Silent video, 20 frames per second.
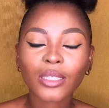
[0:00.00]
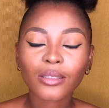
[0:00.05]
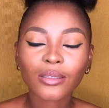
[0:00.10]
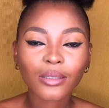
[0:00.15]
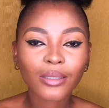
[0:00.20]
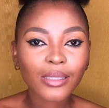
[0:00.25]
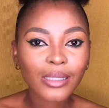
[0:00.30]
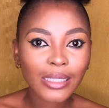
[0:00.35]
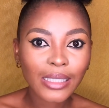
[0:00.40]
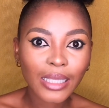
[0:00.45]

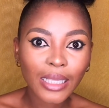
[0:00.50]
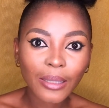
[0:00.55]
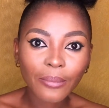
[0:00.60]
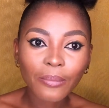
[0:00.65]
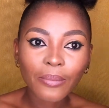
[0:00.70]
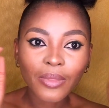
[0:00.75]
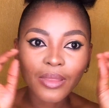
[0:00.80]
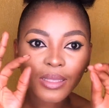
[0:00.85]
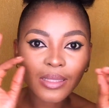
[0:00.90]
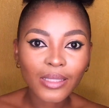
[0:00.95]
just skip
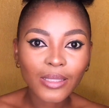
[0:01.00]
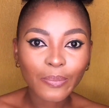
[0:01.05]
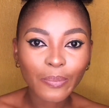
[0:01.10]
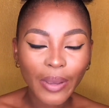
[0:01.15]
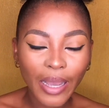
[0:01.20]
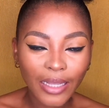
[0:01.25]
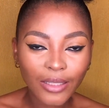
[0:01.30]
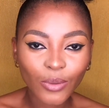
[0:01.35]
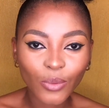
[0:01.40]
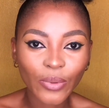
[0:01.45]
this
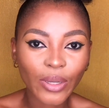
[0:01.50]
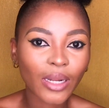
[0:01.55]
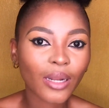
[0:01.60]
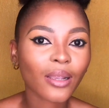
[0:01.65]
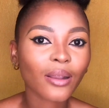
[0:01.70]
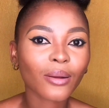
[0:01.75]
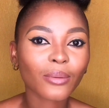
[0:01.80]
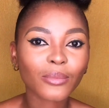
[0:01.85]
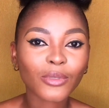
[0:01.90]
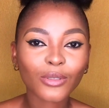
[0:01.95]
part when it
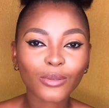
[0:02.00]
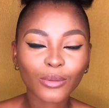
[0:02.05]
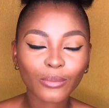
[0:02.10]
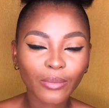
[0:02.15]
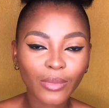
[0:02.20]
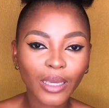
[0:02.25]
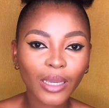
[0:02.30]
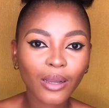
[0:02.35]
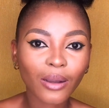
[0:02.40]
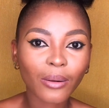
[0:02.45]
comes to
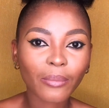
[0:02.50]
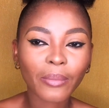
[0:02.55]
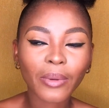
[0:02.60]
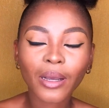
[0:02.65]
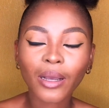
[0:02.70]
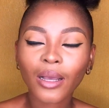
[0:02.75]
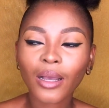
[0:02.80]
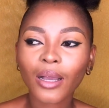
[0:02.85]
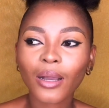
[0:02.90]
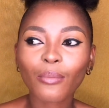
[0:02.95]
makeup,
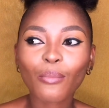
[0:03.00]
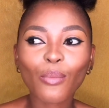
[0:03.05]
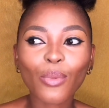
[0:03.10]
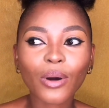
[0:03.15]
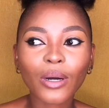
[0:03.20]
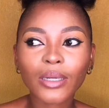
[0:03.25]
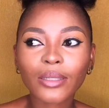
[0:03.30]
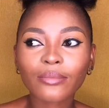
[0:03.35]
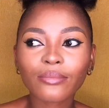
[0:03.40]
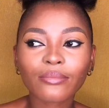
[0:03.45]

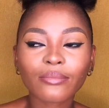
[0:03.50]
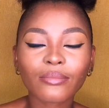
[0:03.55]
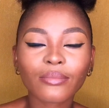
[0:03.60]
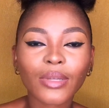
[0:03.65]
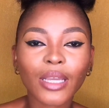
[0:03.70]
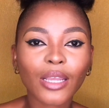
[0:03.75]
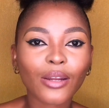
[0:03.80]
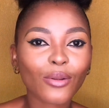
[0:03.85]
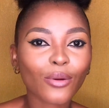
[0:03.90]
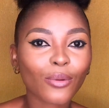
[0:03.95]
but
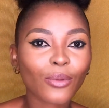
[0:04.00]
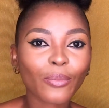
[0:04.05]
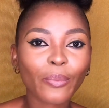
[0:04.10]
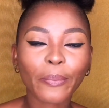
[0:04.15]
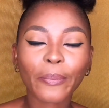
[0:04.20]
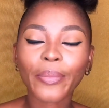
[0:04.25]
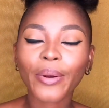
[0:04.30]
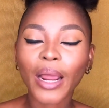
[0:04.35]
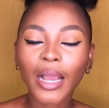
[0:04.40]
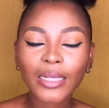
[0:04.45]
you know,
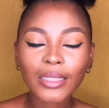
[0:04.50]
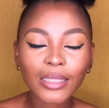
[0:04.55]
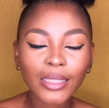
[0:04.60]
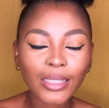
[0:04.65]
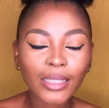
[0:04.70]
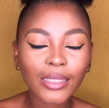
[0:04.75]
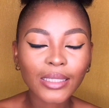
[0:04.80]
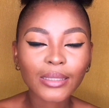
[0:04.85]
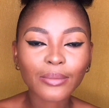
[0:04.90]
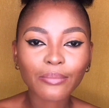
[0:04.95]

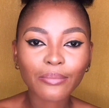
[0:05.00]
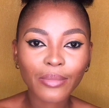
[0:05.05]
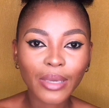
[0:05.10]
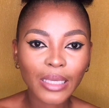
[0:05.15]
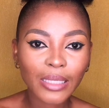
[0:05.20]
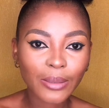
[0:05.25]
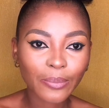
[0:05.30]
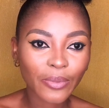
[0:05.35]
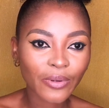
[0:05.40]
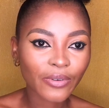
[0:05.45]
practice
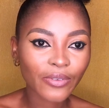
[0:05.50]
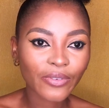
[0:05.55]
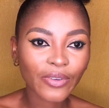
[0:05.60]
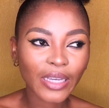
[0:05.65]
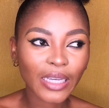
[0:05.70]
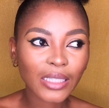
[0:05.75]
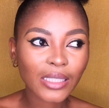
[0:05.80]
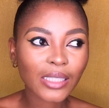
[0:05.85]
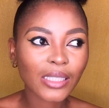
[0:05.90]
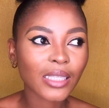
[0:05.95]
makes
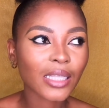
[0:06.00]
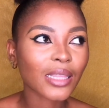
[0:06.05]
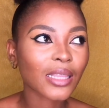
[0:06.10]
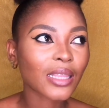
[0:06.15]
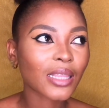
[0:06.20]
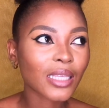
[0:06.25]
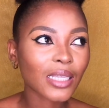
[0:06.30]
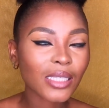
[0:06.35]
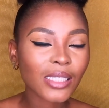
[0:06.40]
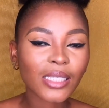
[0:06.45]
perfect.
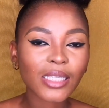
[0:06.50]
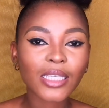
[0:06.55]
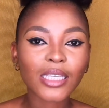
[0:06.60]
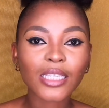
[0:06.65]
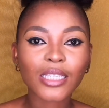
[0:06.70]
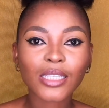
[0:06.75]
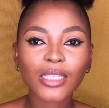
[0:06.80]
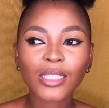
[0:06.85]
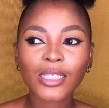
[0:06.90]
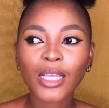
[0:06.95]
This
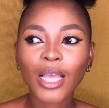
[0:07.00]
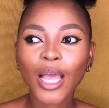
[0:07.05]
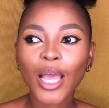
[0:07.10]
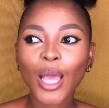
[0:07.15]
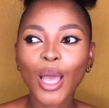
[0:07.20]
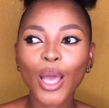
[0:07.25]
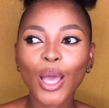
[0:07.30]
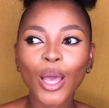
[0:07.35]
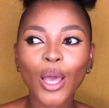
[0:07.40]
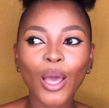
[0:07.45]
is
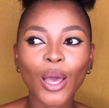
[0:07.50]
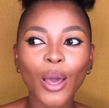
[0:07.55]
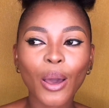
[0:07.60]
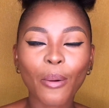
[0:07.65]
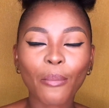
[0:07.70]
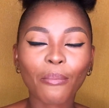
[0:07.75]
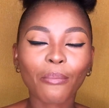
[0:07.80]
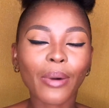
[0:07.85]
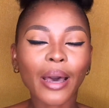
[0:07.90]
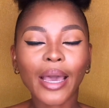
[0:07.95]

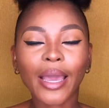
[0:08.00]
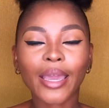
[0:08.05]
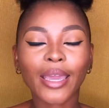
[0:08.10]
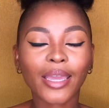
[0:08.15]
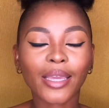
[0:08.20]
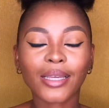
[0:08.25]
my